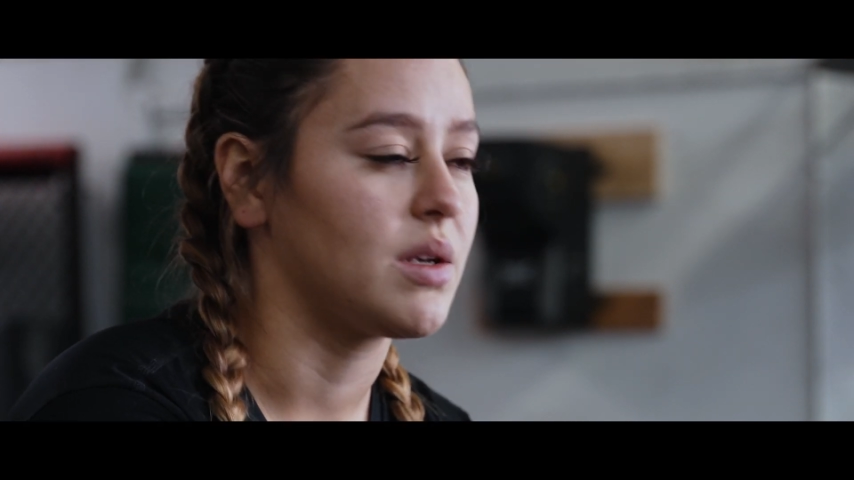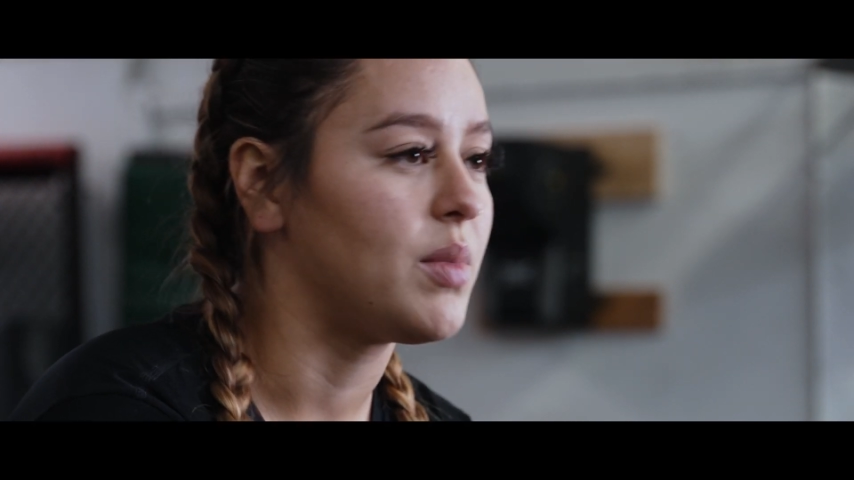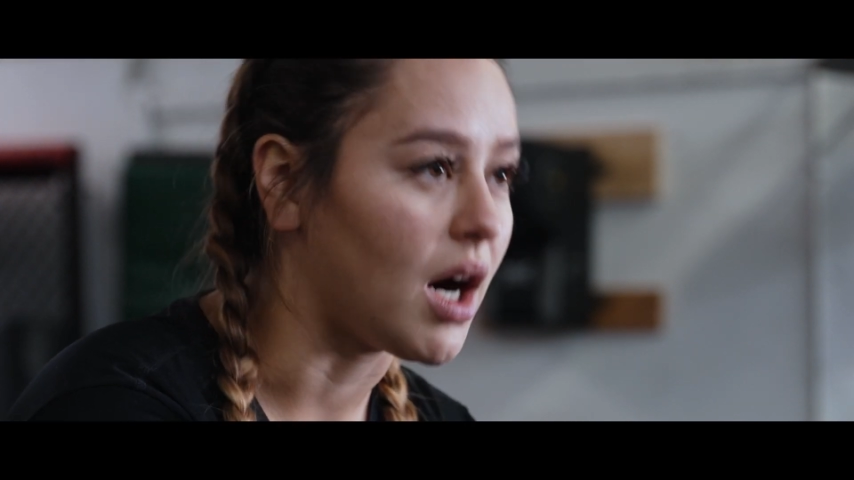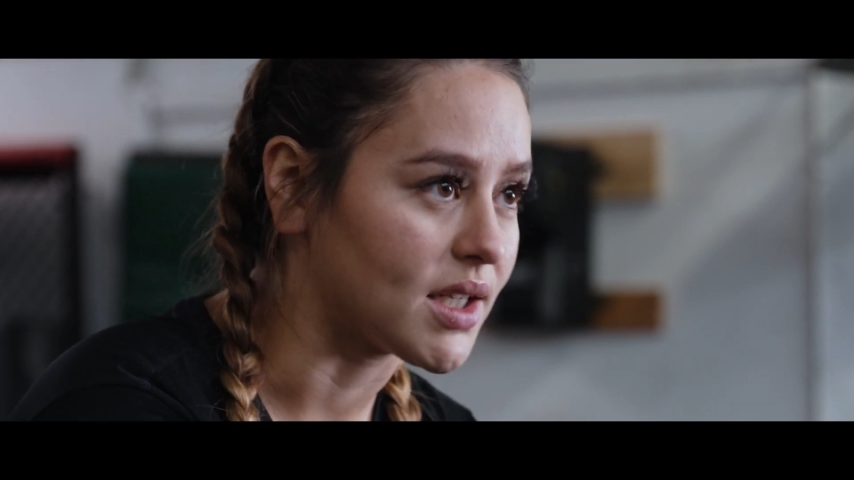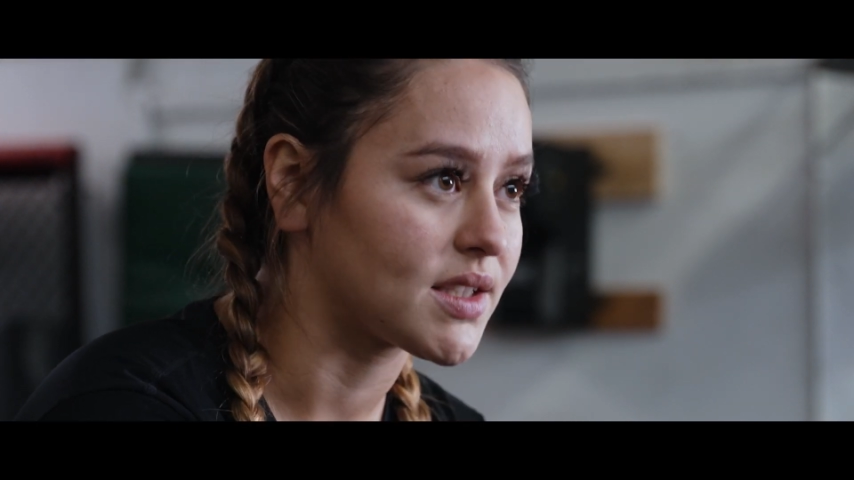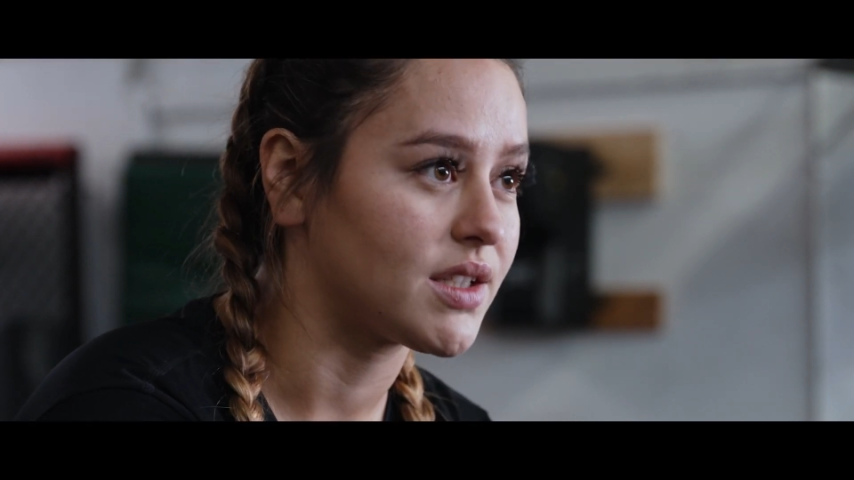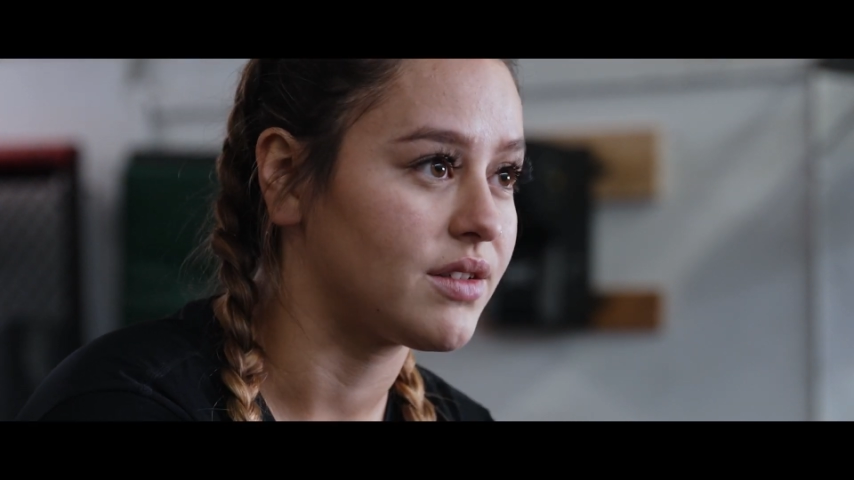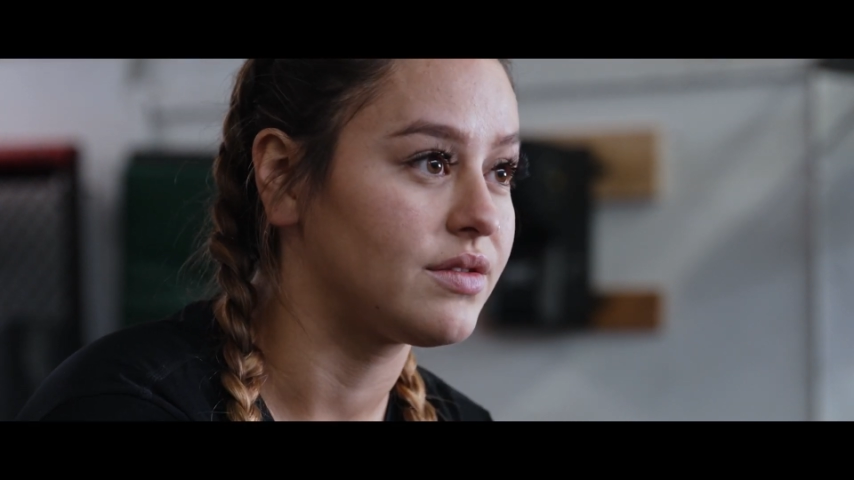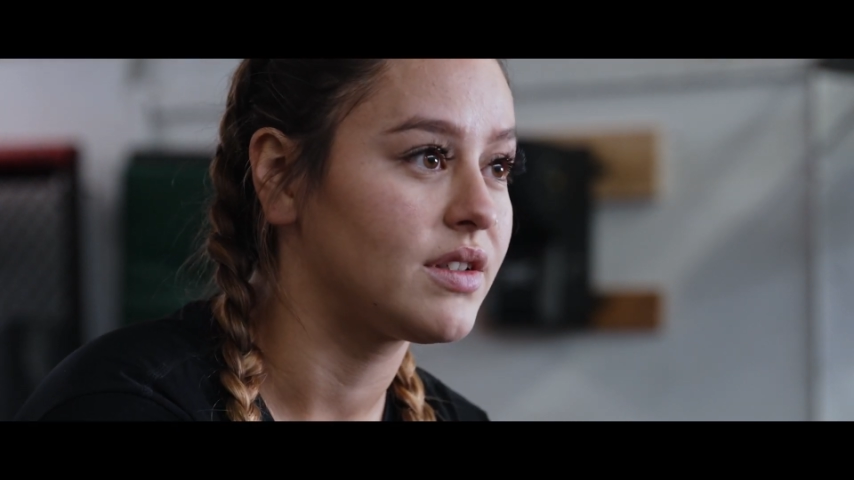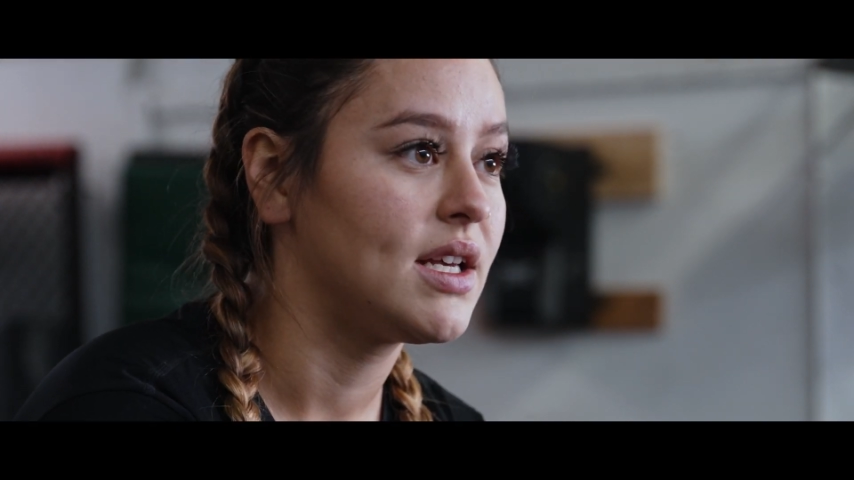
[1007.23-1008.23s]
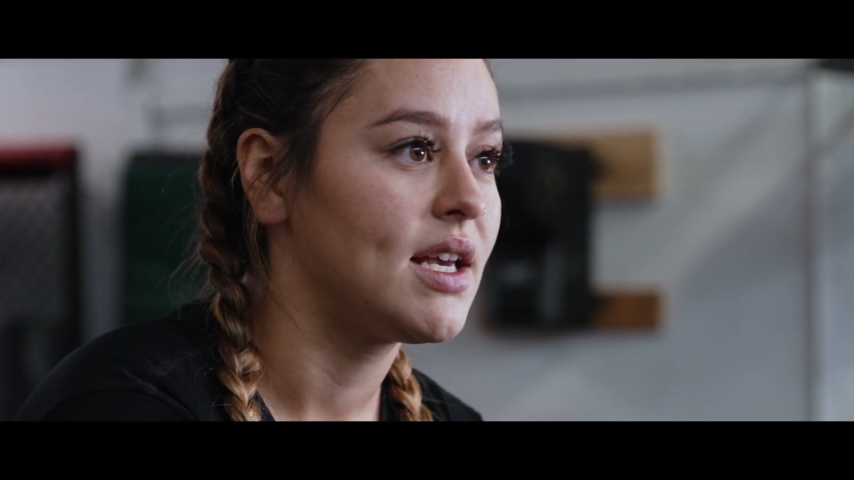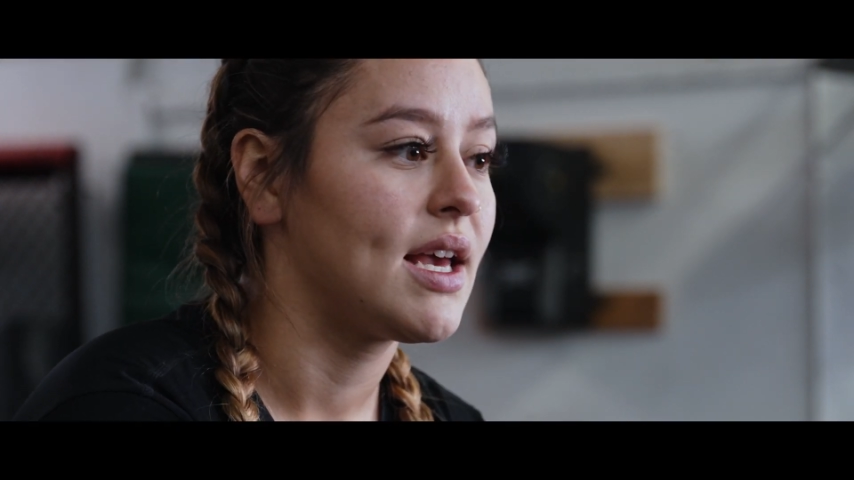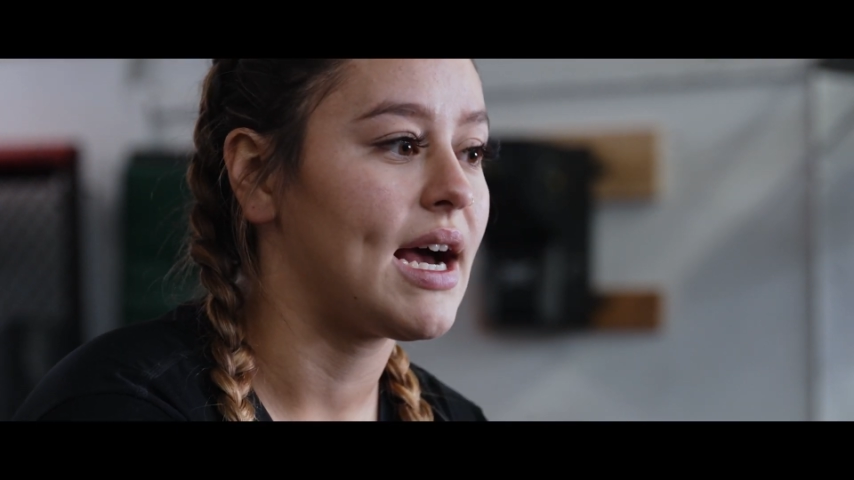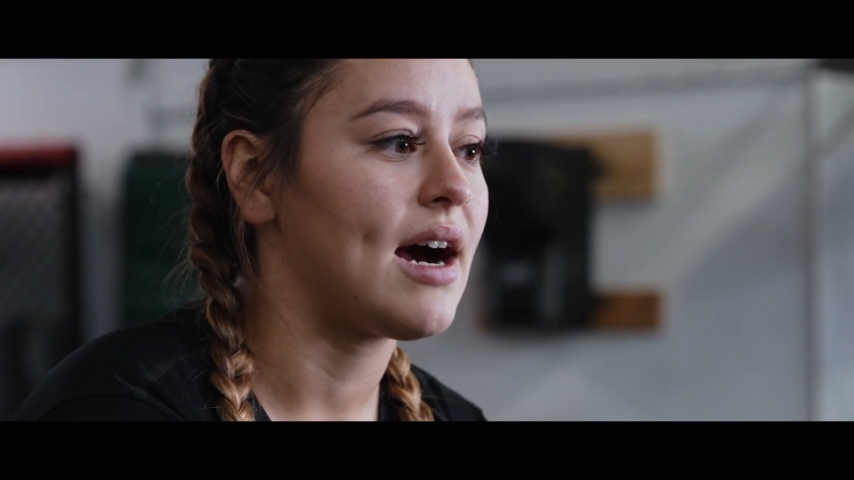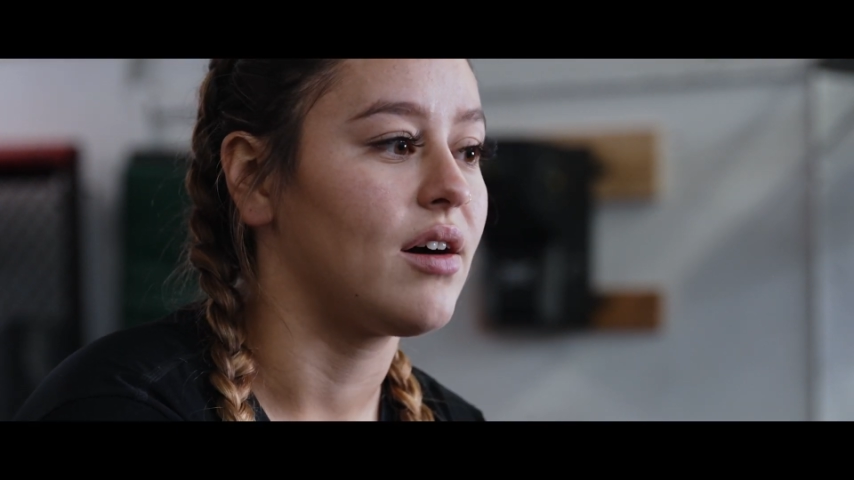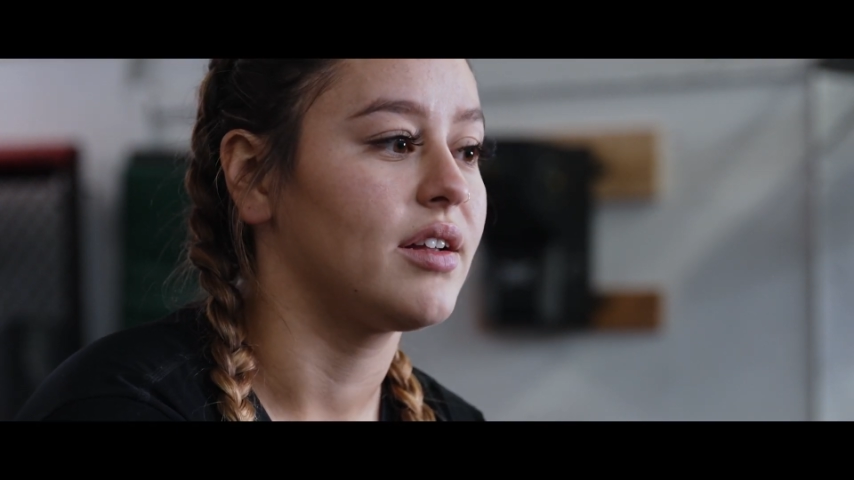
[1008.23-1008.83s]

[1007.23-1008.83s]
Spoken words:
positive out